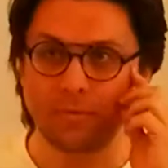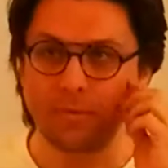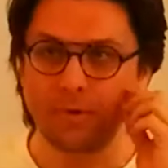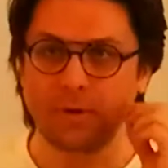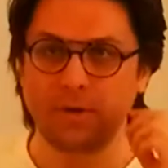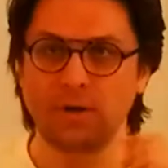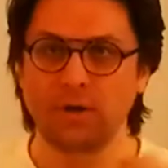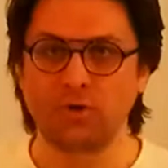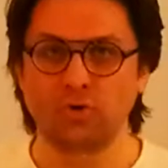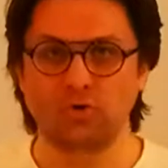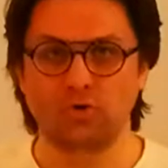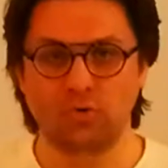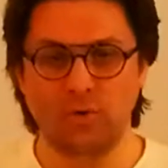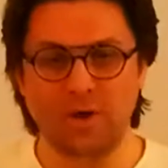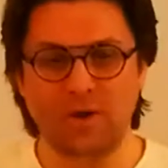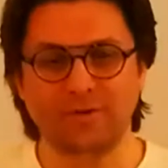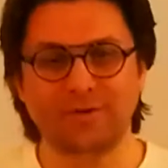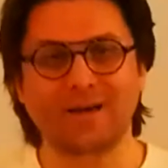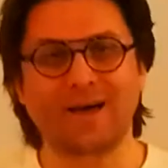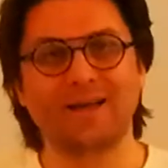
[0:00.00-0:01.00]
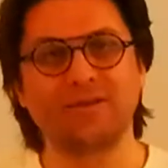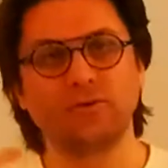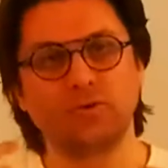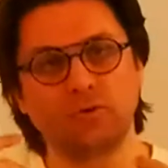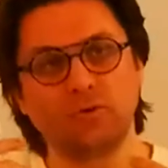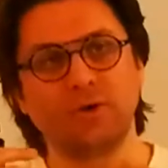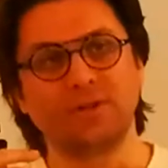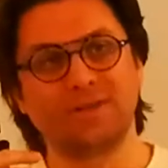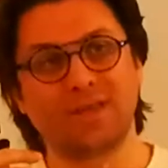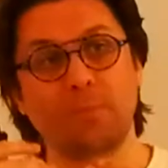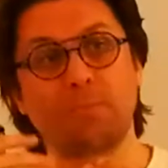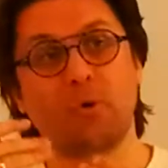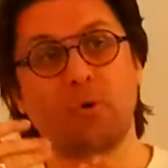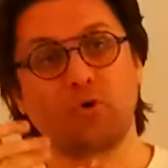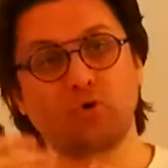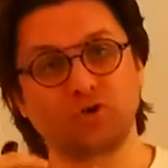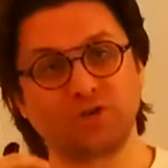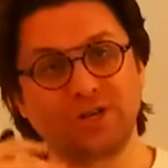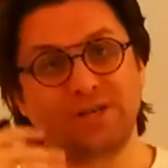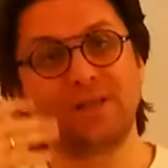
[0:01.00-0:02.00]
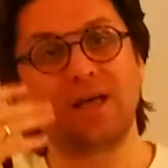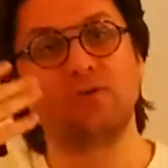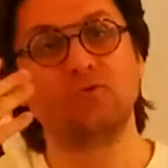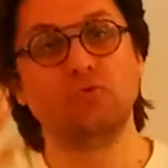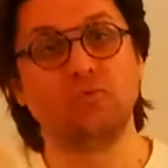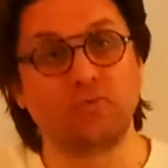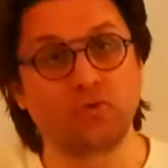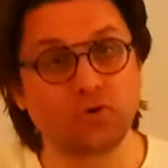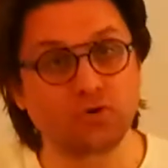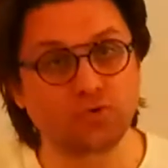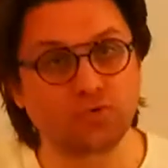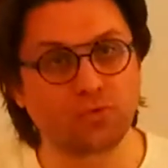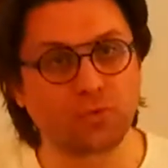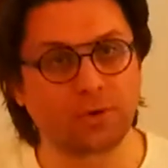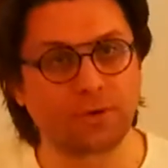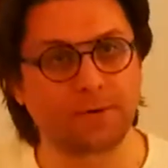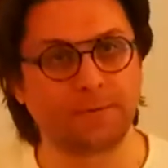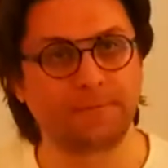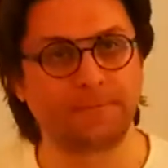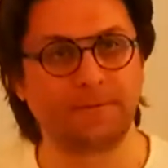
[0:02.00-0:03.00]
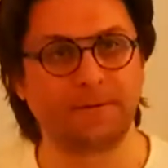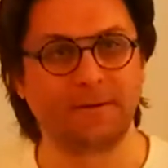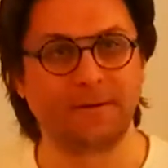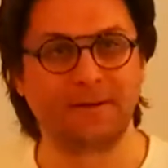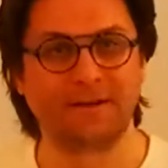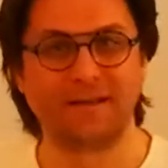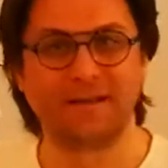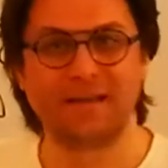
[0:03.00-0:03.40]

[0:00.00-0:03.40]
And we see things completely at the opposite.